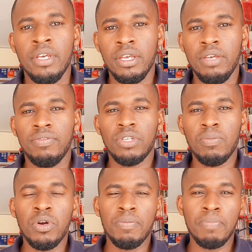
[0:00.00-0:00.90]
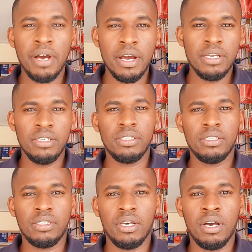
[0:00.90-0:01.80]
If someone
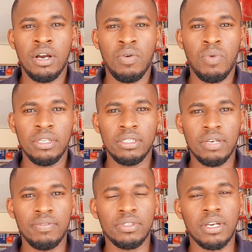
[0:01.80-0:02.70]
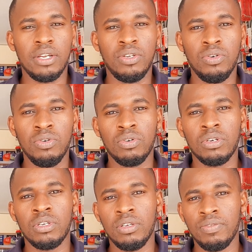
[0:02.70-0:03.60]
buys, what service can you
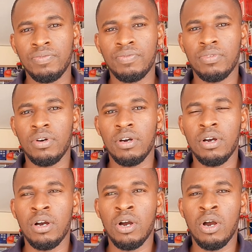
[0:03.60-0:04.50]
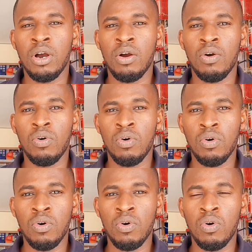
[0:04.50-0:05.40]
give, or
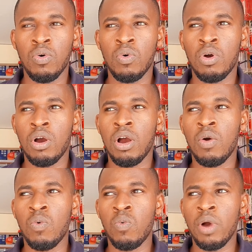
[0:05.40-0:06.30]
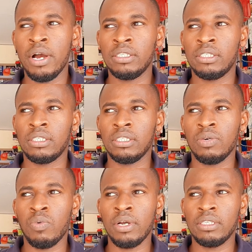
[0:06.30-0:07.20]
what
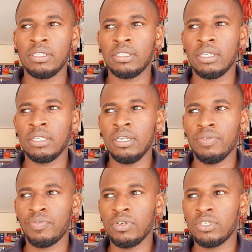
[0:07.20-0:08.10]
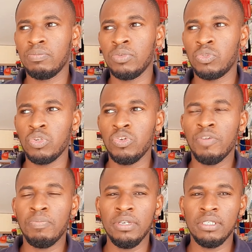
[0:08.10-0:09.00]
is the difference between your
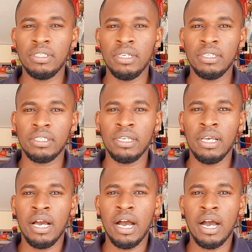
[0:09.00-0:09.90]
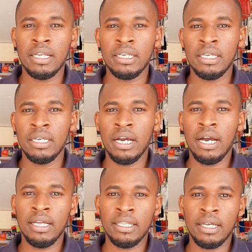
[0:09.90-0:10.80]
business and the
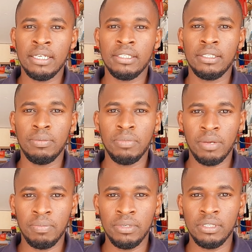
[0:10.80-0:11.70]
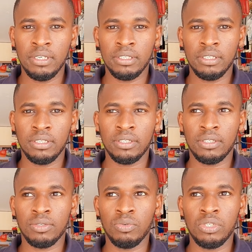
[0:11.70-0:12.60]
other similar businesses
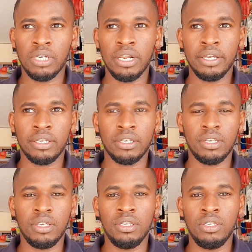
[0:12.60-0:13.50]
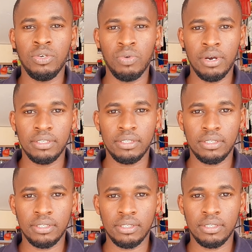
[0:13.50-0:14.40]
which are like yours?